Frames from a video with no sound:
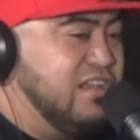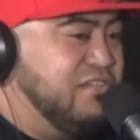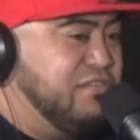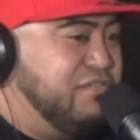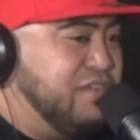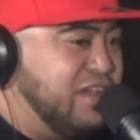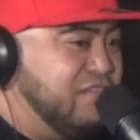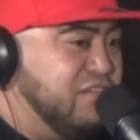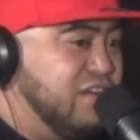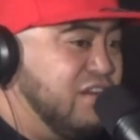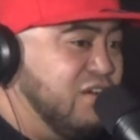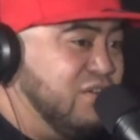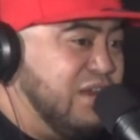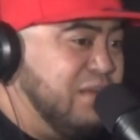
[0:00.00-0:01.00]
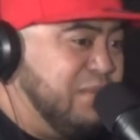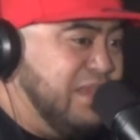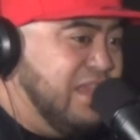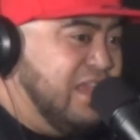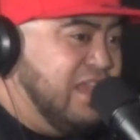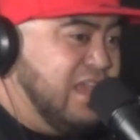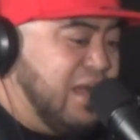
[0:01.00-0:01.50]
I don't give a fuck if you're not looking at
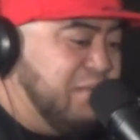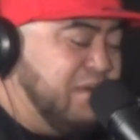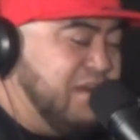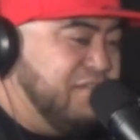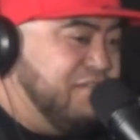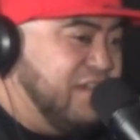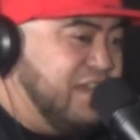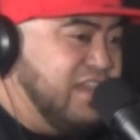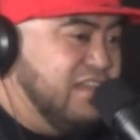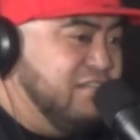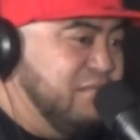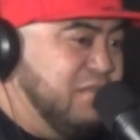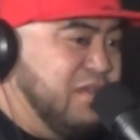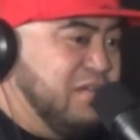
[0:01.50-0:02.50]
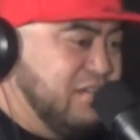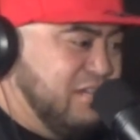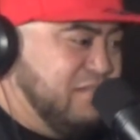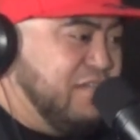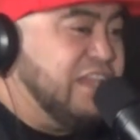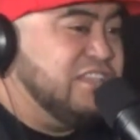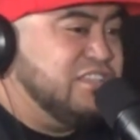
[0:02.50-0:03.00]
me. I want a fucking
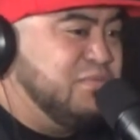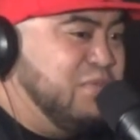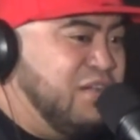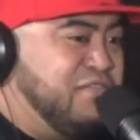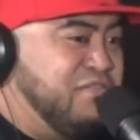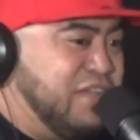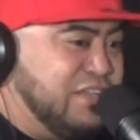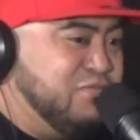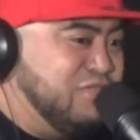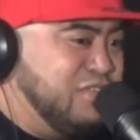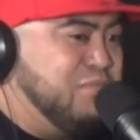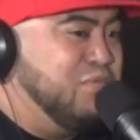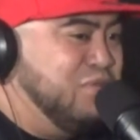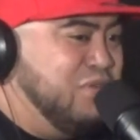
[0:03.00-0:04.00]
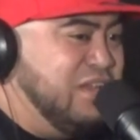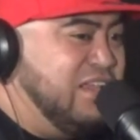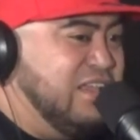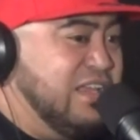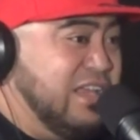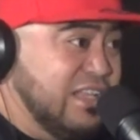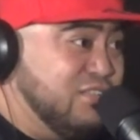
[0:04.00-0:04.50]
phantom in your face with the
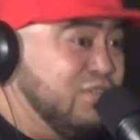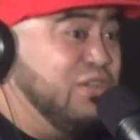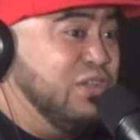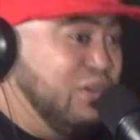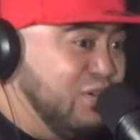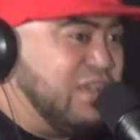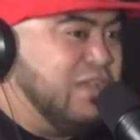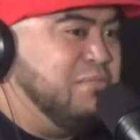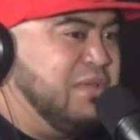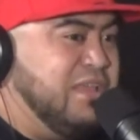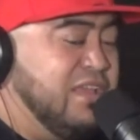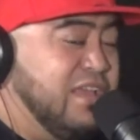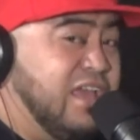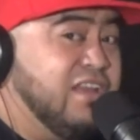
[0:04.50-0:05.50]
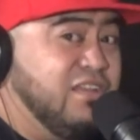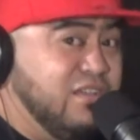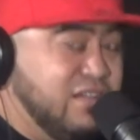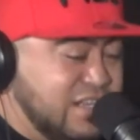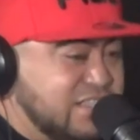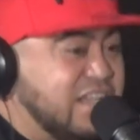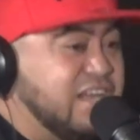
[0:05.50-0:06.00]
Morley until you look at me, and
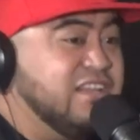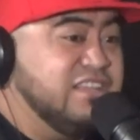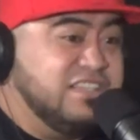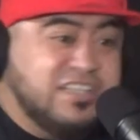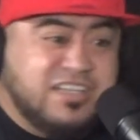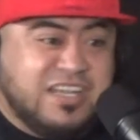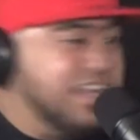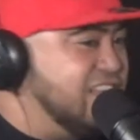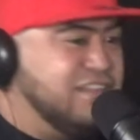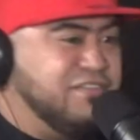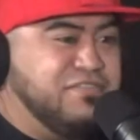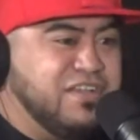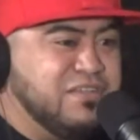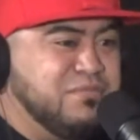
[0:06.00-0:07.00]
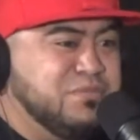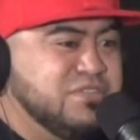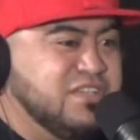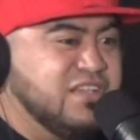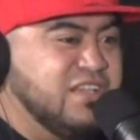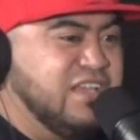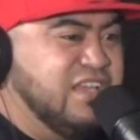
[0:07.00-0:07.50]
you're going to tell the D J to cut the fucking
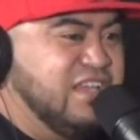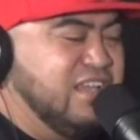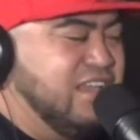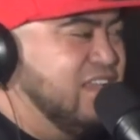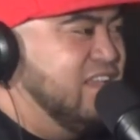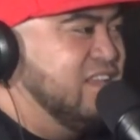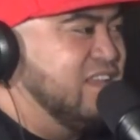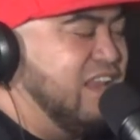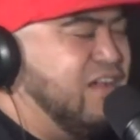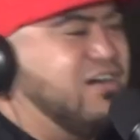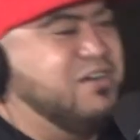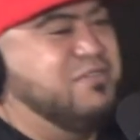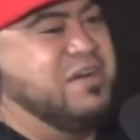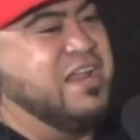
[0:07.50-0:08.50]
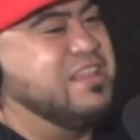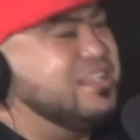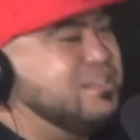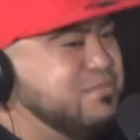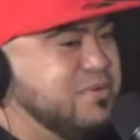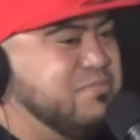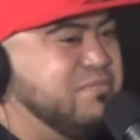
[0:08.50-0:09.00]
music. Like, oh, nah,
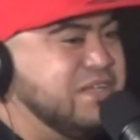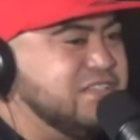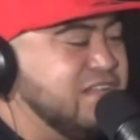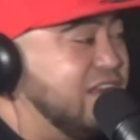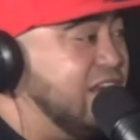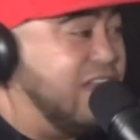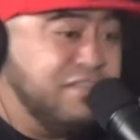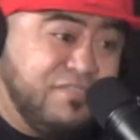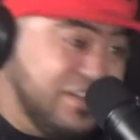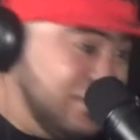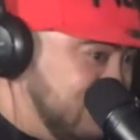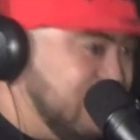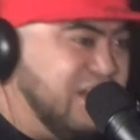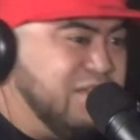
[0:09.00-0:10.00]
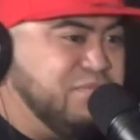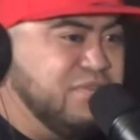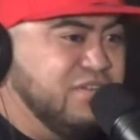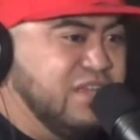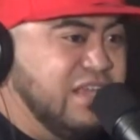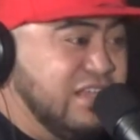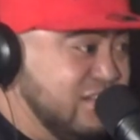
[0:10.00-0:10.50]
this is a bit much. Okay, nah, fuck straight up,
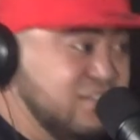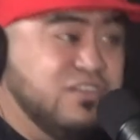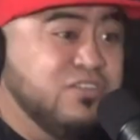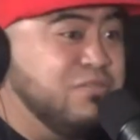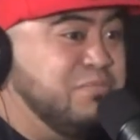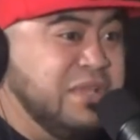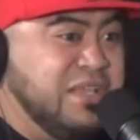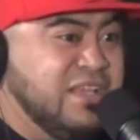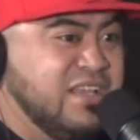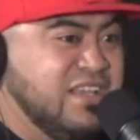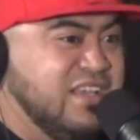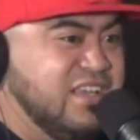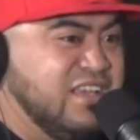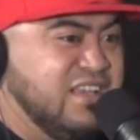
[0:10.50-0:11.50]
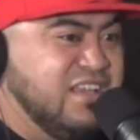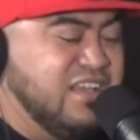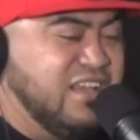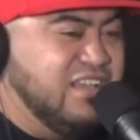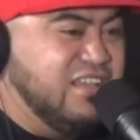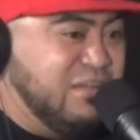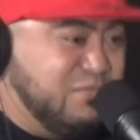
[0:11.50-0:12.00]
bro, because you're not me.
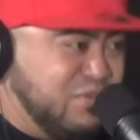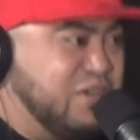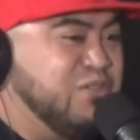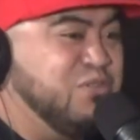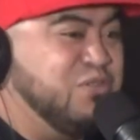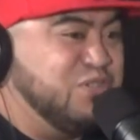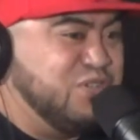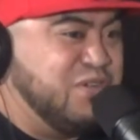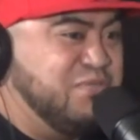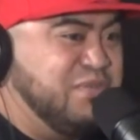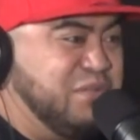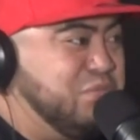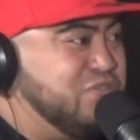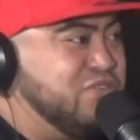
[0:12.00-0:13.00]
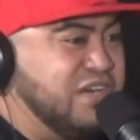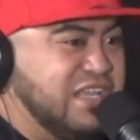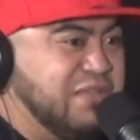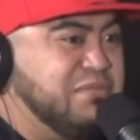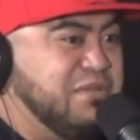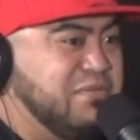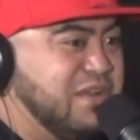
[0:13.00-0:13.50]
I'm trying to do a job here. We're trying to
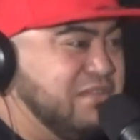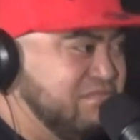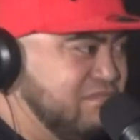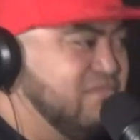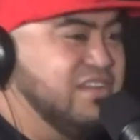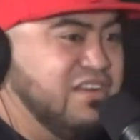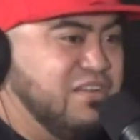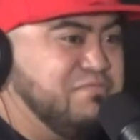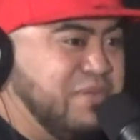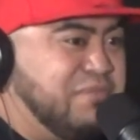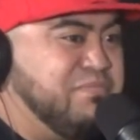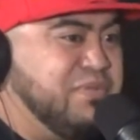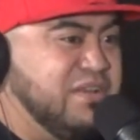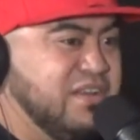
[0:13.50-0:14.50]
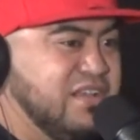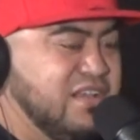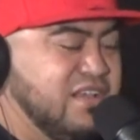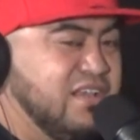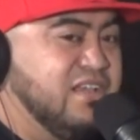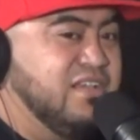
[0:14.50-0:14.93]
keep the club, you know, pumping.